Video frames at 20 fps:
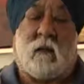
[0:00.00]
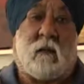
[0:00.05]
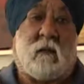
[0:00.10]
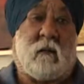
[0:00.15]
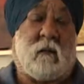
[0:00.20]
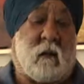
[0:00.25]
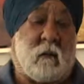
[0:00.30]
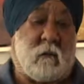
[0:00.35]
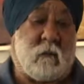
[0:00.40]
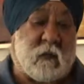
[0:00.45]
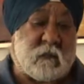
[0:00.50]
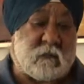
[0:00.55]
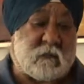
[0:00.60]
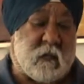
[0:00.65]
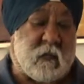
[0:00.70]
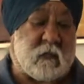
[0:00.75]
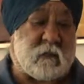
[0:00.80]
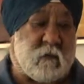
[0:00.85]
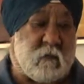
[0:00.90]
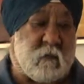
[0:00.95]
Now let's
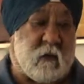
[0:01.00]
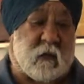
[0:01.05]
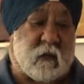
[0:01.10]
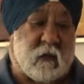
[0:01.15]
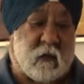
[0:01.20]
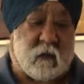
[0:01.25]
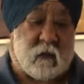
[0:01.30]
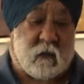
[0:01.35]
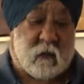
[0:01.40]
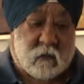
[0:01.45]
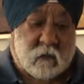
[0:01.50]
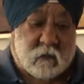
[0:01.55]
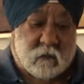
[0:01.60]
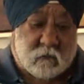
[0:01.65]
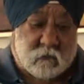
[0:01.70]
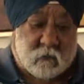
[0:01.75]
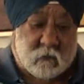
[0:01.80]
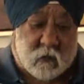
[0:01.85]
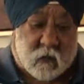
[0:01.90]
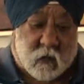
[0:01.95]
get cracking
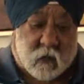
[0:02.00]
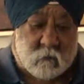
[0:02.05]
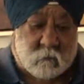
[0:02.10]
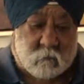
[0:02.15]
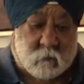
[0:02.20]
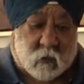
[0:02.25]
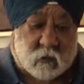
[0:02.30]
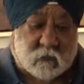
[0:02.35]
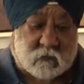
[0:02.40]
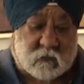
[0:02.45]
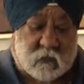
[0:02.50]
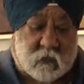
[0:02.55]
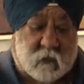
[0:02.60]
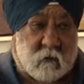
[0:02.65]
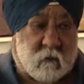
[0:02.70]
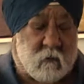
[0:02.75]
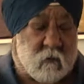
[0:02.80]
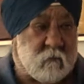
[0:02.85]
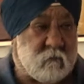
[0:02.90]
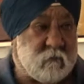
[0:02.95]
to the unboxing
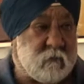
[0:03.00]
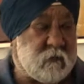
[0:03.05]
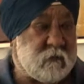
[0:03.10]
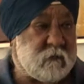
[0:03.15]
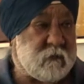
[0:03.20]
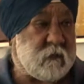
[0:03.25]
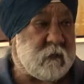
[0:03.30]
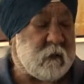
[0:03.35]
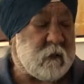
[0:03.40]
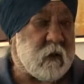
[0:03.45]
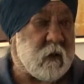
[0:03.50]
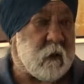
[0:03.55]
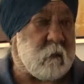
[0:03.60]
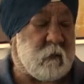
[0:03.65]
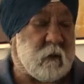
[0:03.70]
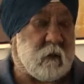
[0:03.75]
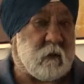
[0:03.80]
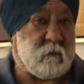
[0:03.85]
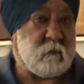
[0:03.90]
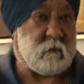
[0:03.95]
of this
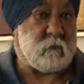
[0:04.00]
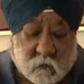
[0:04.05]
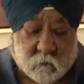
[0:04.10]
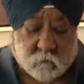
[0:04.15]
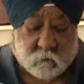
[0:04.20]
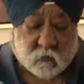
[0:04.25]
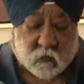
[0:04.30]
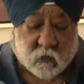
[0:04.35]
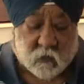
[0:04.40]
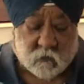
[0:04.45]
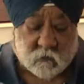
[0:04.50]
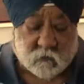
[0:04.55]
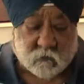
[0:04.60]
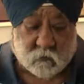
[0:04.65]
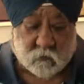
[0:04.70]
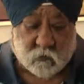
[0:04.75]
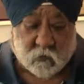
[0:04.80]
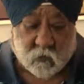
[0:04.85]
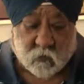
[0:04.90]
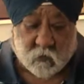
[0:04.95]
camera. And
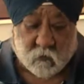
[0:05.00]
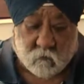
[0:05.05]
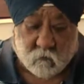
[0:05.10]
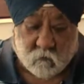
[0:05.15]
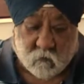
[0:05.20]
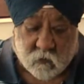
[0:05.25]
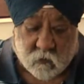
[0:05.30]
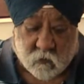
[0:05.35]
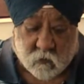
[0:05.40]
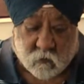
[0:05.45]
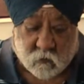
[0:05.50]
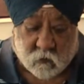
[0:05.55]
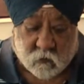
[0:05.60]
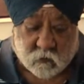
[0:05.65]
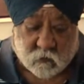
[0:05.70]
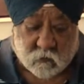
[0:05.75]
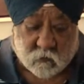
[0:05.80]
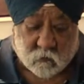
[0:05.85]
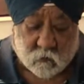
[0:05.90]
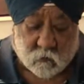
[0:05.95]
today we are
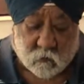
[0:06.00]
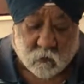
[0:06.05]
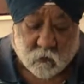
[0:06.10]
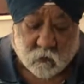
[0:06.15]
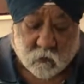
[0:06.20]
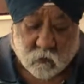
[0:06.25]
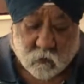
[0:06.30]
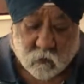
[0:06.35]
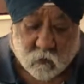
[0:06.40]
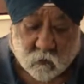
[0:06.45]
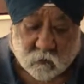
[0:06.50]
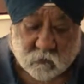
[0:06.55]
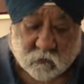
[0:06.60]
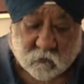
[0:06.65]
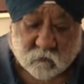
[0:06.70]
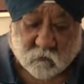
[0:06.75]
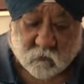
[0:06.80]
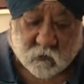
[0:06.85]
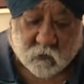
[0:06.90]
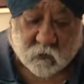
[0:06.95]
going to
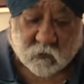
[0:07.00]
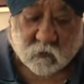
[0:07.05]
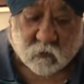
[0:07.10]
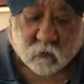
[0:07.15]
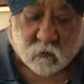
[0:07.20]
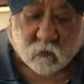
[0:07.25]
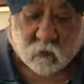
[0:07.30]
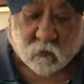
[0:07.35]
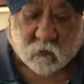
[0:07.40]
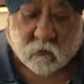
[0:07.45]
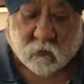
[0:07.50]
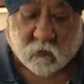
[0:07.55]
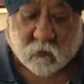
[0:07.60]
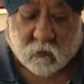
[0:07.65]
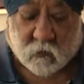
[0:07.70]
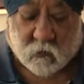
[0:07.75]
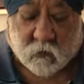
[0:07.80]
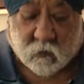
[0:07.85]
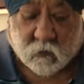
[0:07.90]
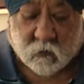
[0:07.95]
concentrate on
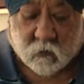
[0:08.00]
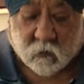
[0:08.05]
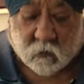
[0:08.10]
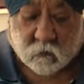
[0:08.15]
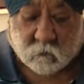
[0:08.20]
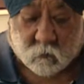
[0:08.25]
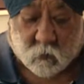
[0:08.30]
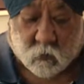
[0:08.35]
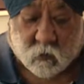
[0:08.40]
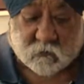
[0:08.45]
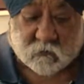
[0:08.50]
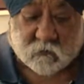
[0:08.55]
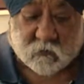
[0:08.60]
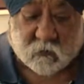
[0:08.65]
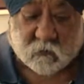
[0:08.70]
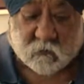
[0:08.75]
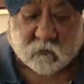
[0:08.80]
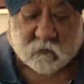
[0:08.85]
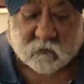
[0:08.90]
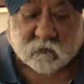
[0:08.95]

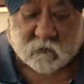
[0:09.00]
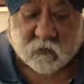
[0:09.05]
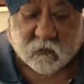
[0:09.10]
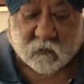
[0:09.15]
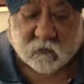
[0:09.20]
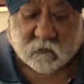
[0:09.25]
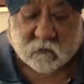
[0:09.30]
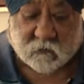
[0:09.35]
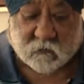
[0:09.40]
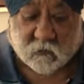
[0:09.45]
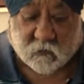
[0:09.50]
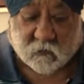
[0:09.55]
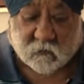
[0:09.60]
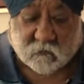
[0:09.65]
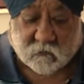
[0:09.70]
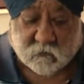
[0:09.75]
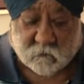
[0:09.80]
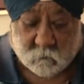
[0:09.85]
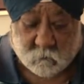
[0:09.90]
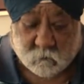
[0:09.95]
unboxing the Z6.
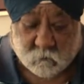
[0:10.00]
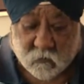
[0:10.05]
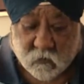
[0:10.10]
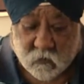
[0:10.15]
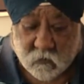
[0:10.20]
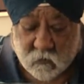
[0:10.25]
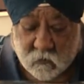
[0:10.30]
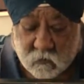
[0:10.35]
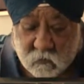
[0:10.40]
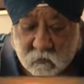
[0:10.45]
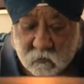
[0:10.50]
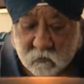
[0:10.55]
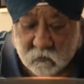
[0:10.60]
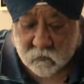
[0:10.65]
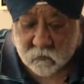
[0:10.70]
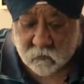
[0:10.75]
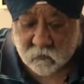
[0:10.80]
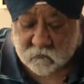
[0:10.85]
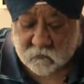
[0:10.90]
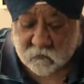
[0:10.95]

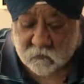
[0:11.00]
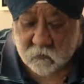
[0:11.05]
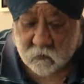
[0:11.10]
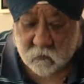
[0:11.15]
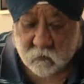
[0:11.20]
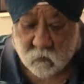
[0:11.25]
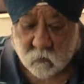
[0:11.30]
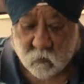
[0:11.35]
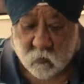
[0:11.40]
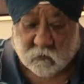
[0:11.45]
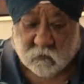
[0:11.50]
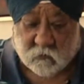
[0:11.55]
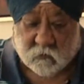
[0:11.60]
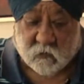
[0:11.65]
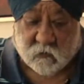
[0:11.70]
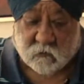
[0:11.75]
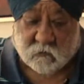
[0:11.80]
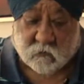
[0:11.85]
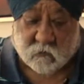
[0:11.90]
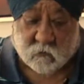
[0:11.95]
Let's see what it
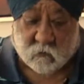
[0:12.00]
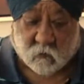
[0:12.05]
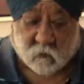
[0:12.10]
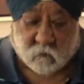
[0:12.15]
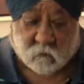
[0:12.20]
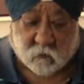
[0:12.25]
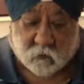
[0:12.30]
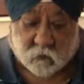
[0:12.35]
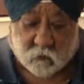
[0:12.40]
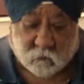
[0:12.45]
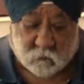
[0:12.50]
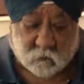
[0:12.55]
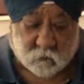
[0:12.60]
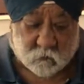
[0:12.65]
has to offer.